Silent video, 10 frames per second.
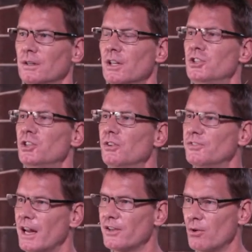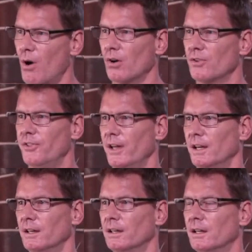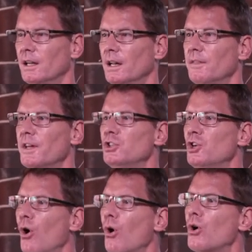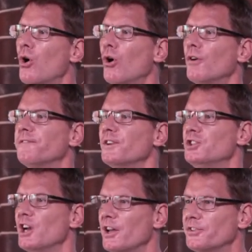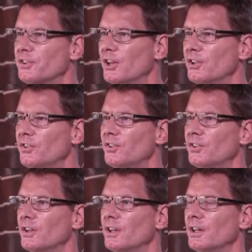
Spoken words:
that you've done the wrong thing, that your call for justice